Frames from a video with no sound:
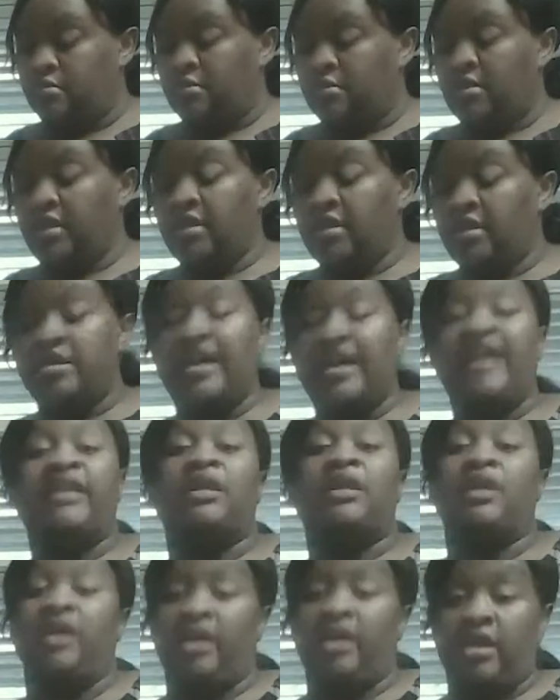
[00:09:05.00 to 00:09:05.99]
is
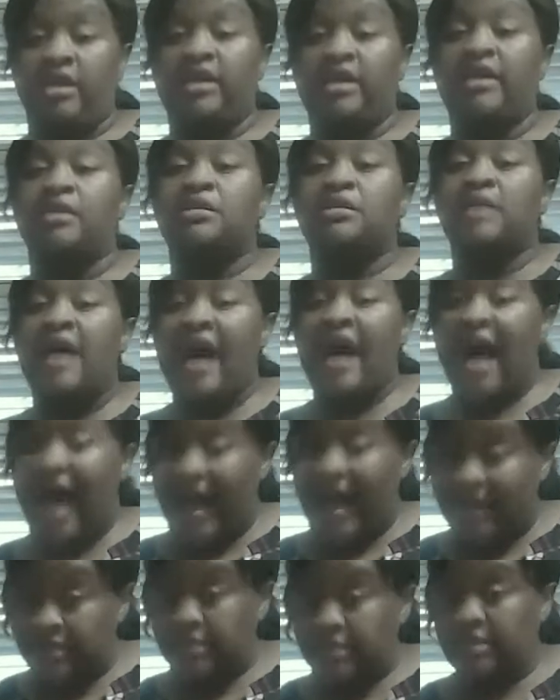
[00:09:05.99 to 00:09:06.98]
that it gets
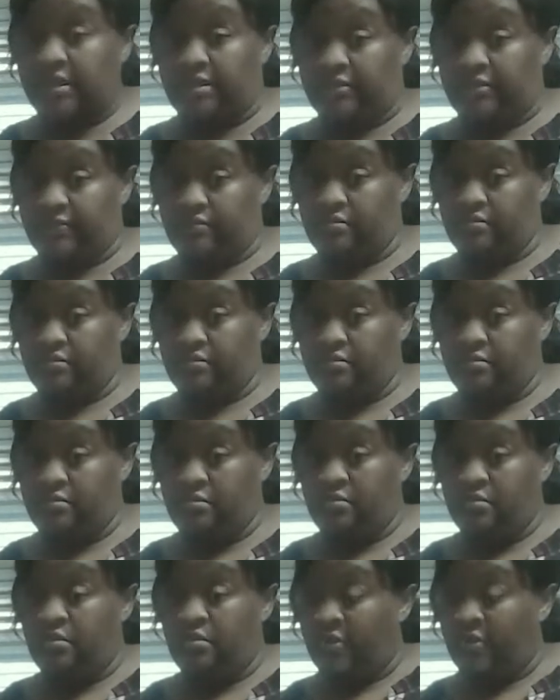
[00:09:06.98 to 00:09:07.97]
hot.
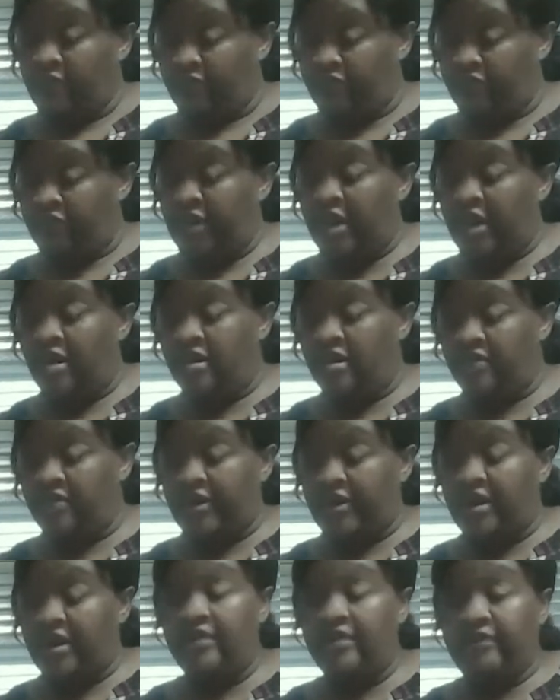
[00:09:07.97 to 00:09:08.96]
Very,
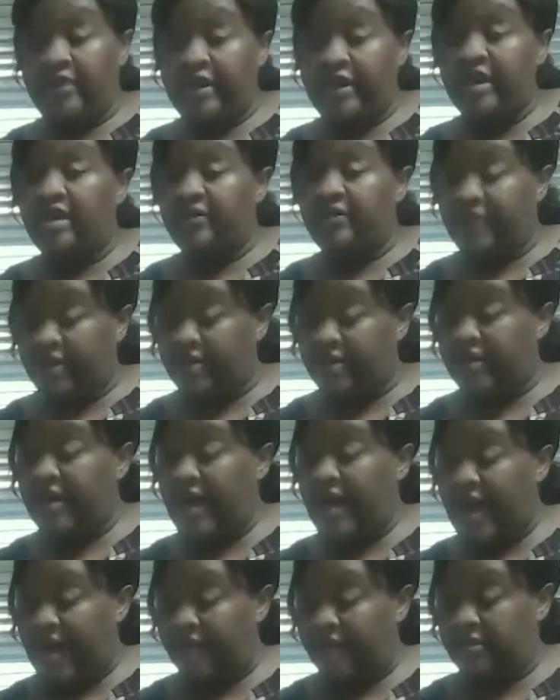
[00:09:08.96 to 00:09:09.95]
very, very, very
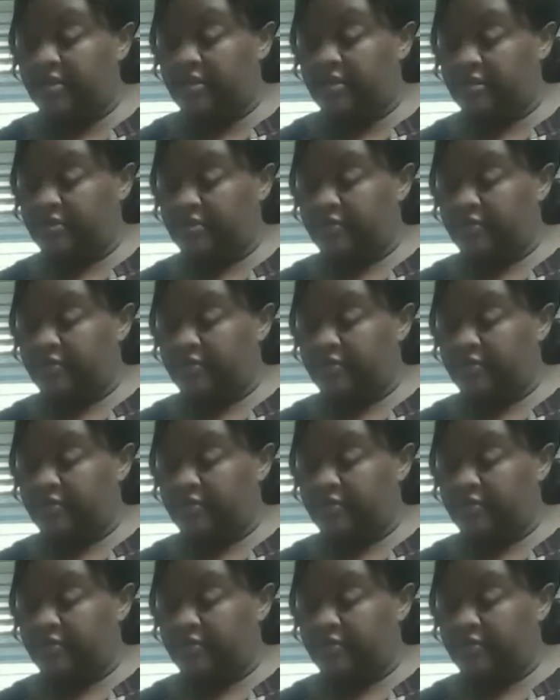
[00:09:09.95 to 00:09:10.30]
hot.